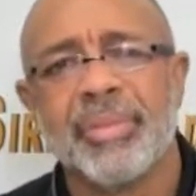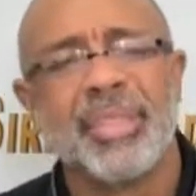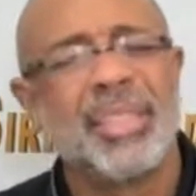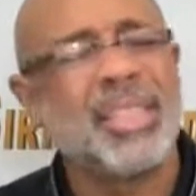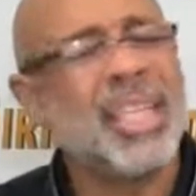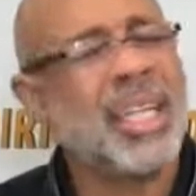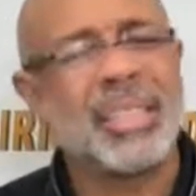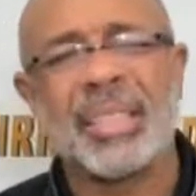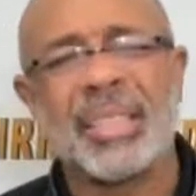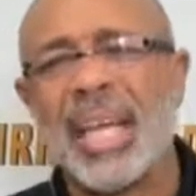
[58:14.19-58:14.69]

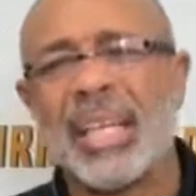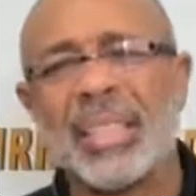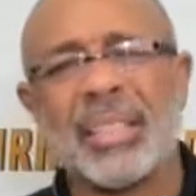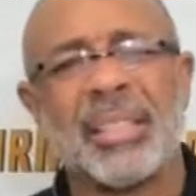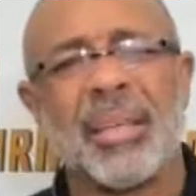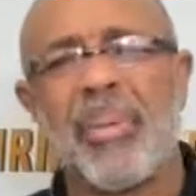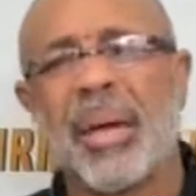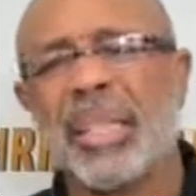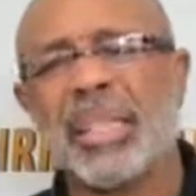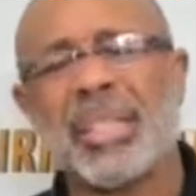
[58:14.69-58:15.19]
Just that
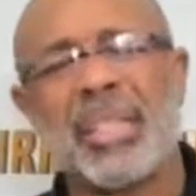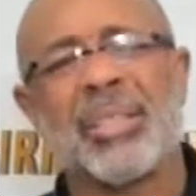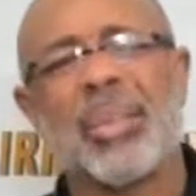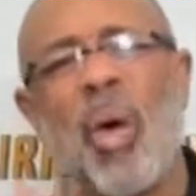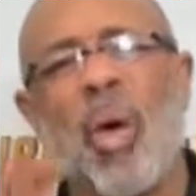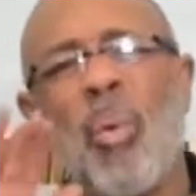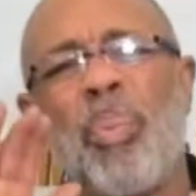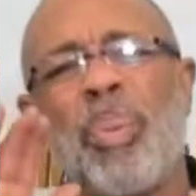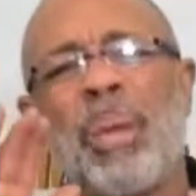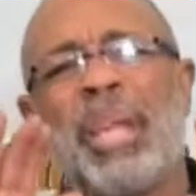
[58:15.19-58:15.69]
simple. I just
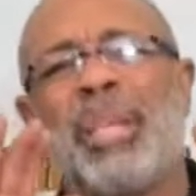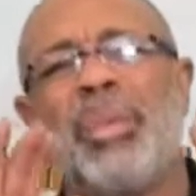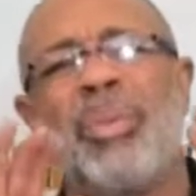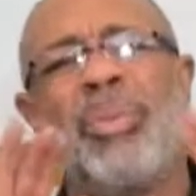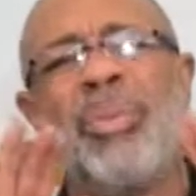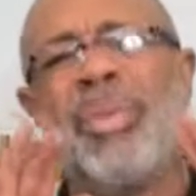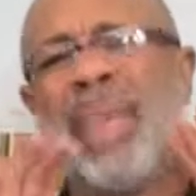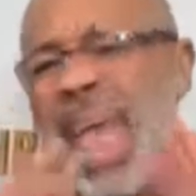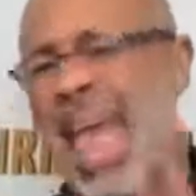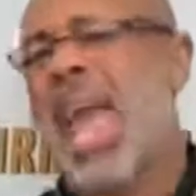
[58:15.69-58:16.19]
hope he
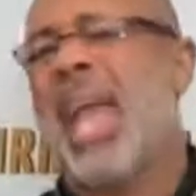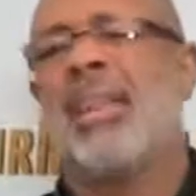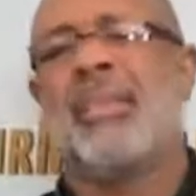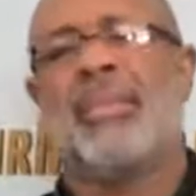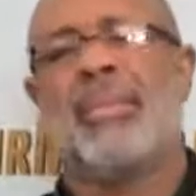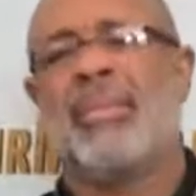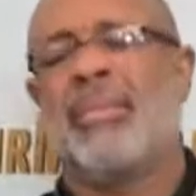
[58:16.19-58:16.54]
do that.